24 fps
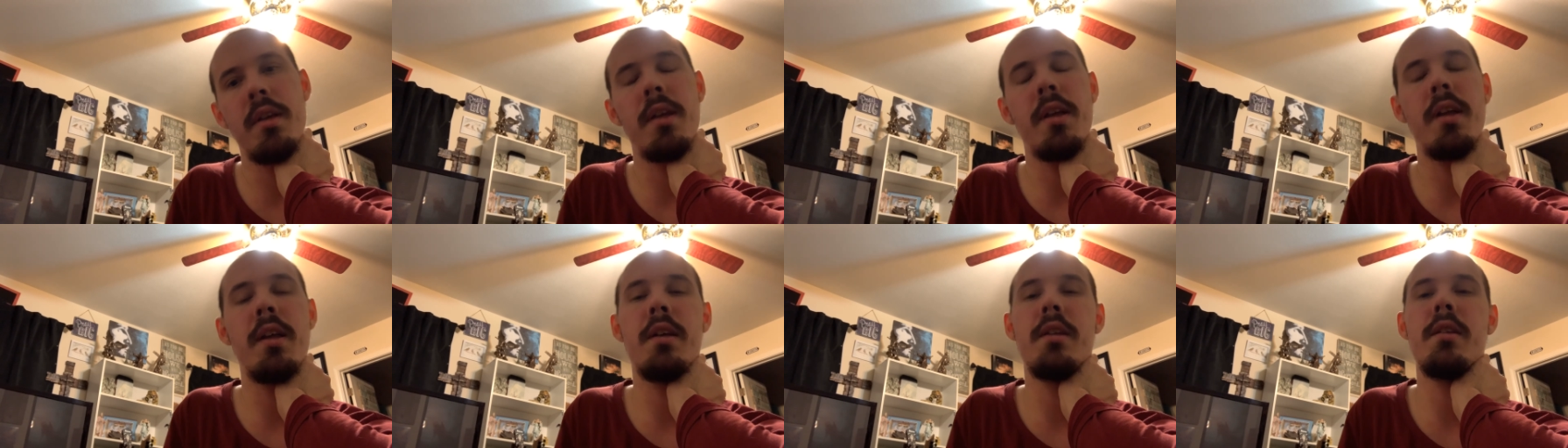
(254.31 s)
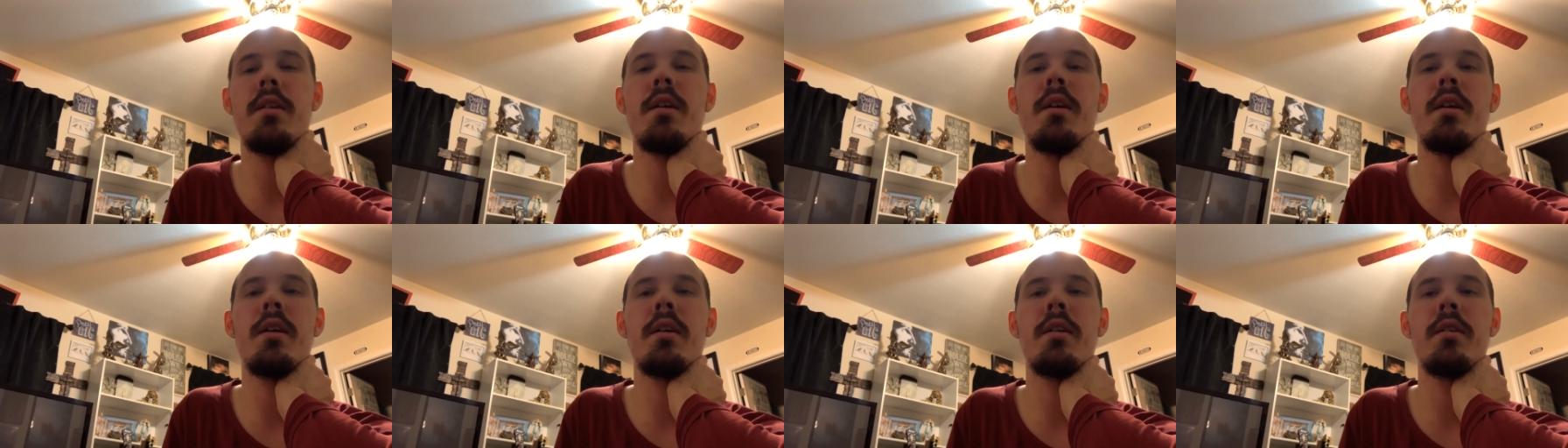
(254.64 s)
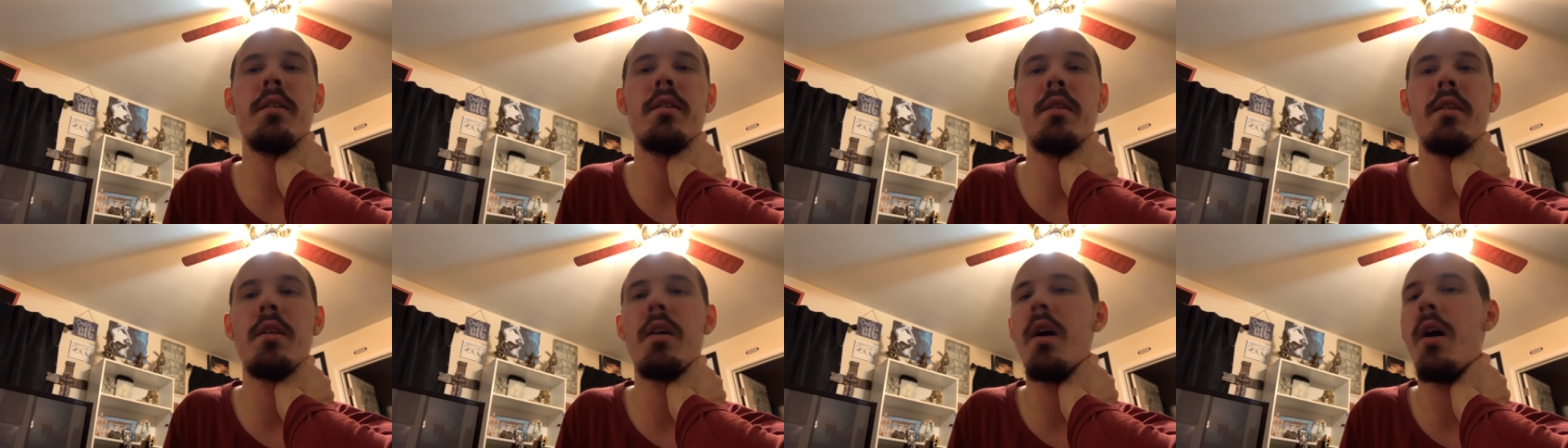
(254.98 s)
and uh,
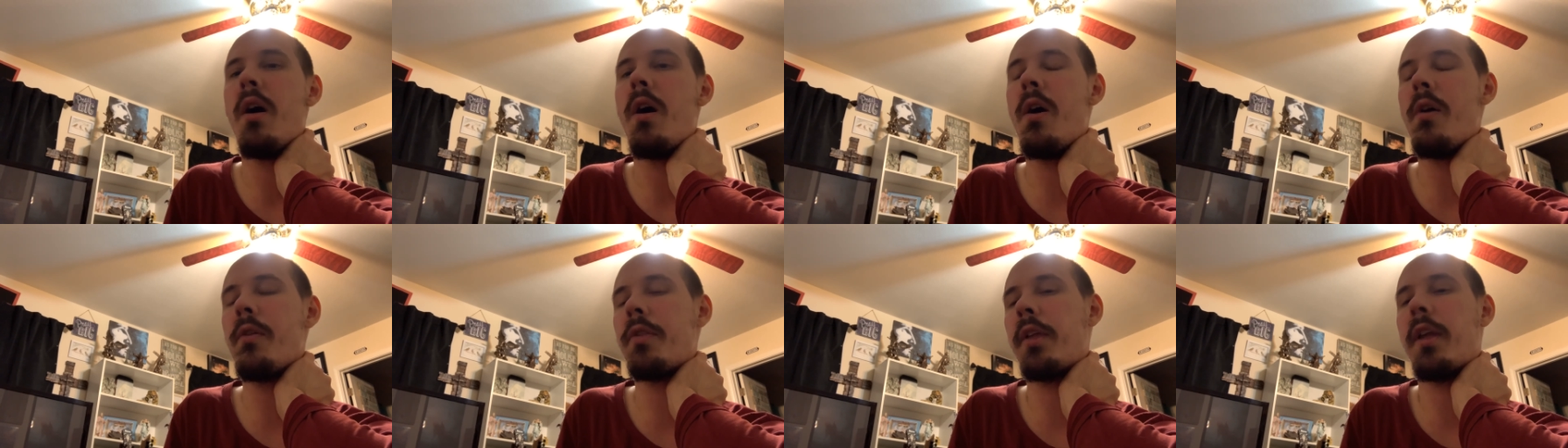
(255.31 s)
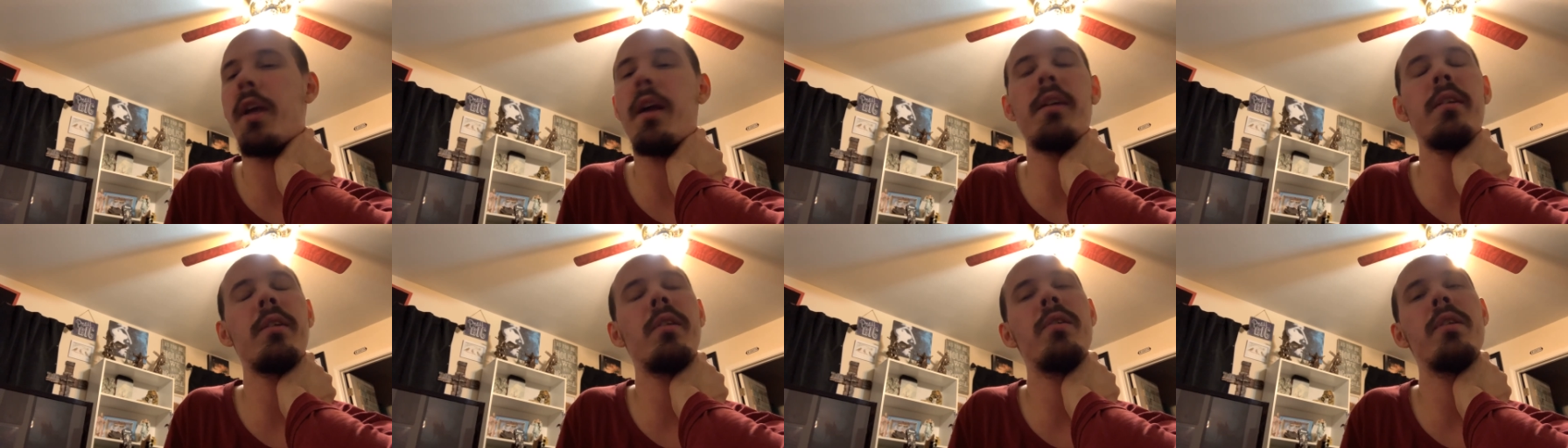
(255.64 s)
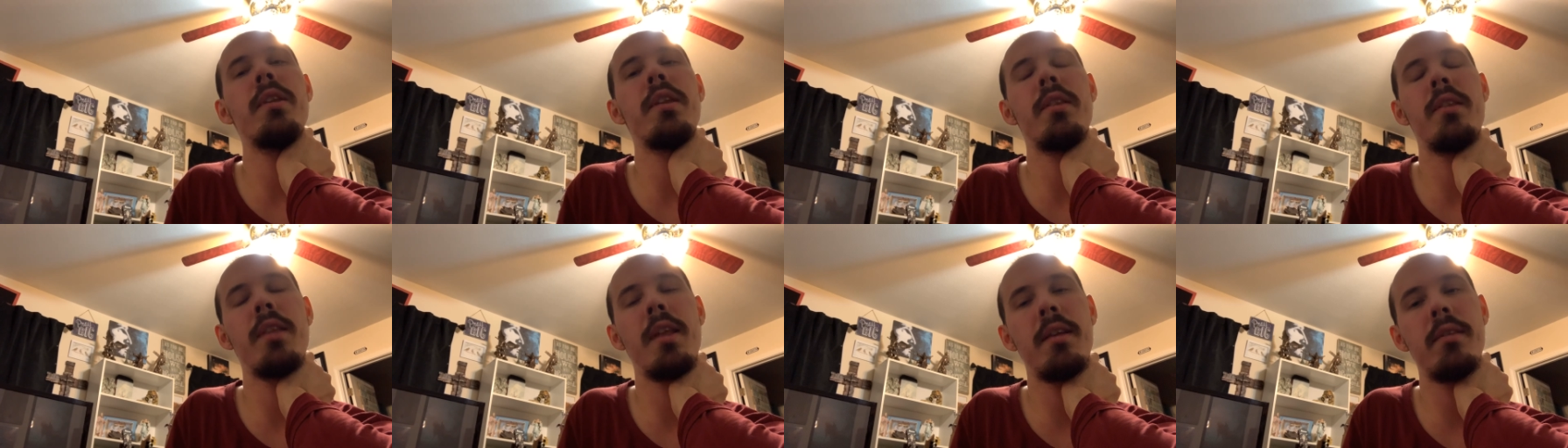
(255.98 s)
all the
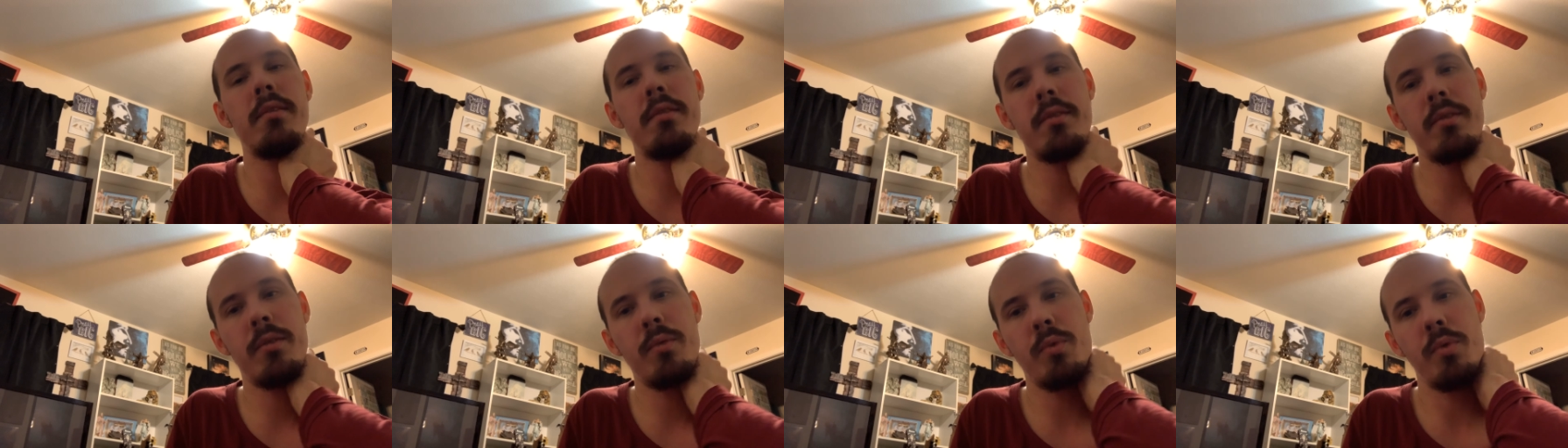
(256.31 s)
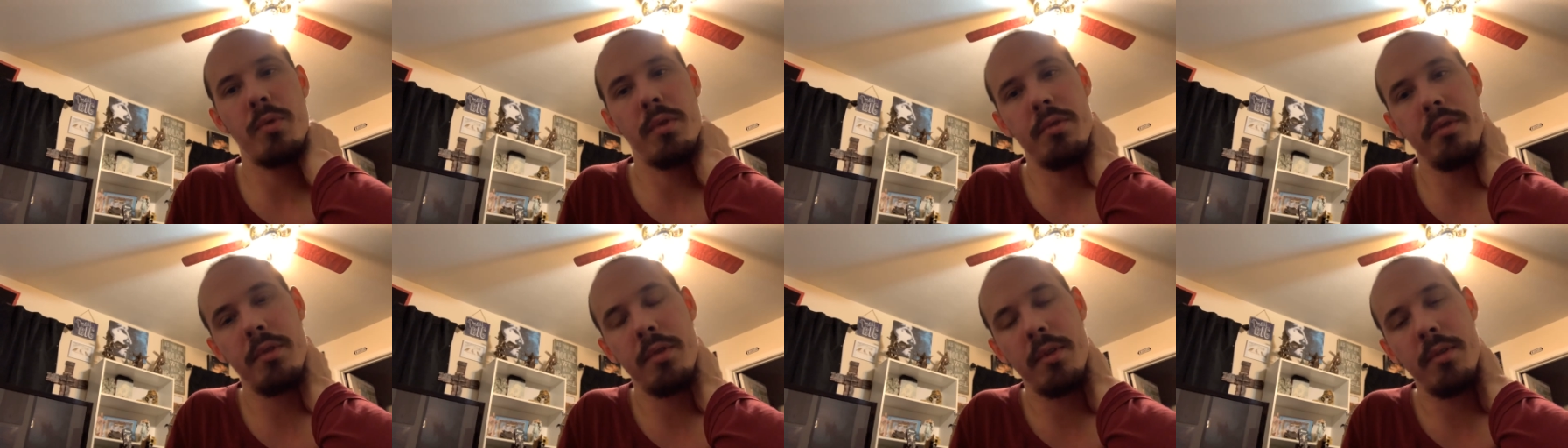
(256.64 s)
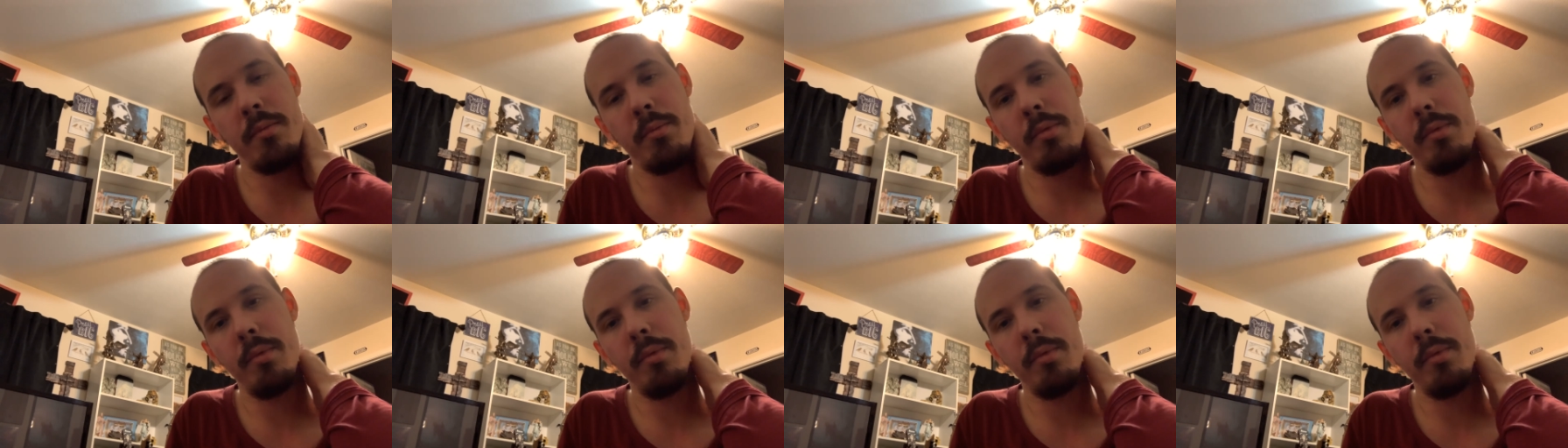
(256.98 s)
unclean things of the world.